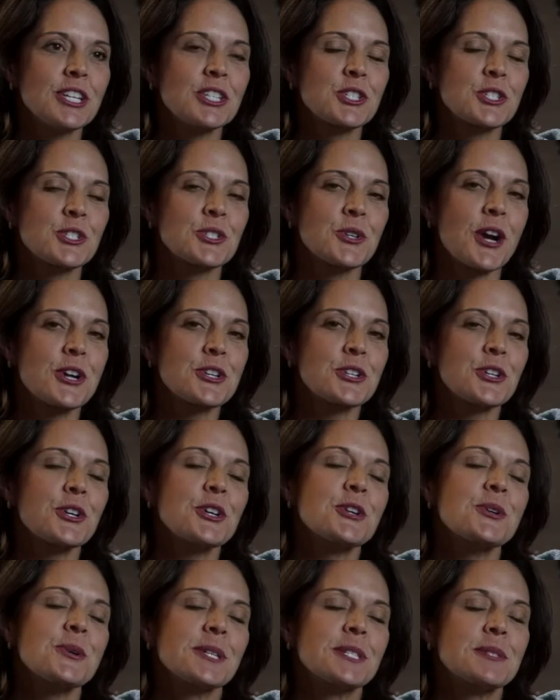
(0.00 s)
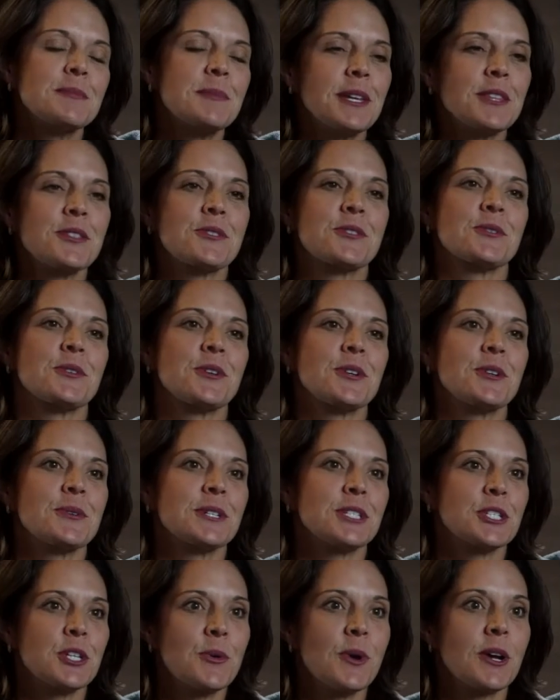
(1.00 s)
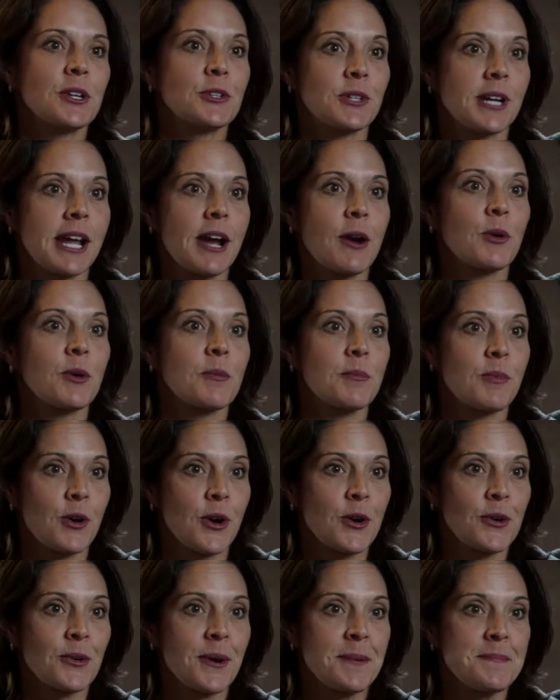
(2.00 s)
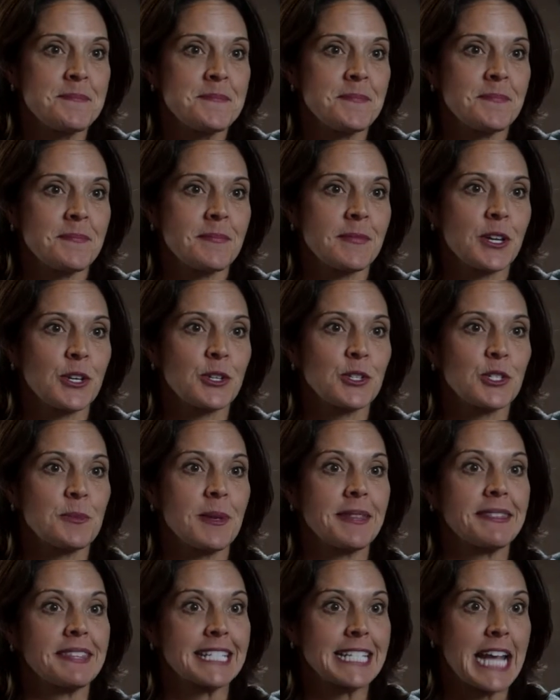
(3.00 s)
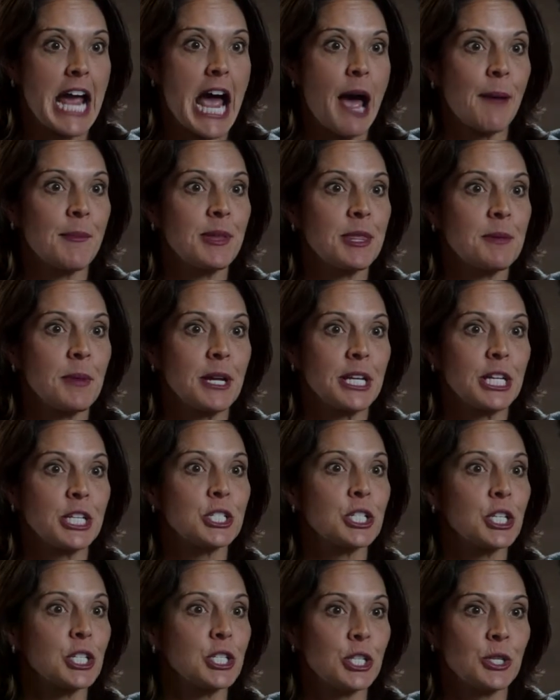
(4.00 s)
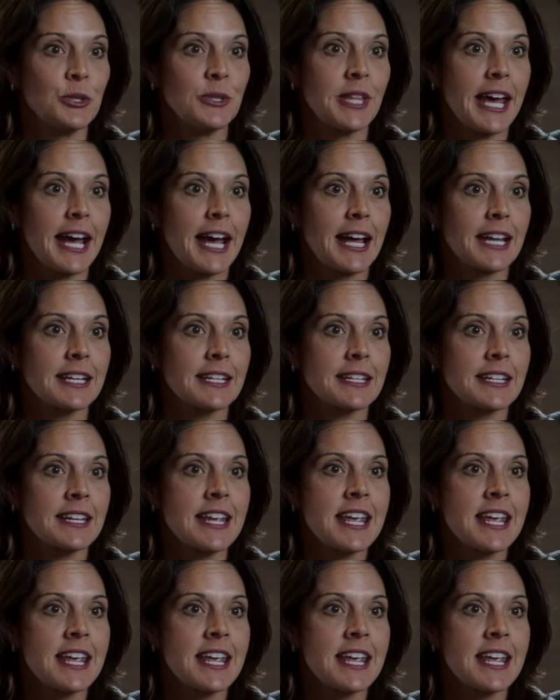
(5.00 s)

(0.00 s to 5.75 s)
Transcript: instructor who has been through a 200 hour program, who spent the time and the money to do that,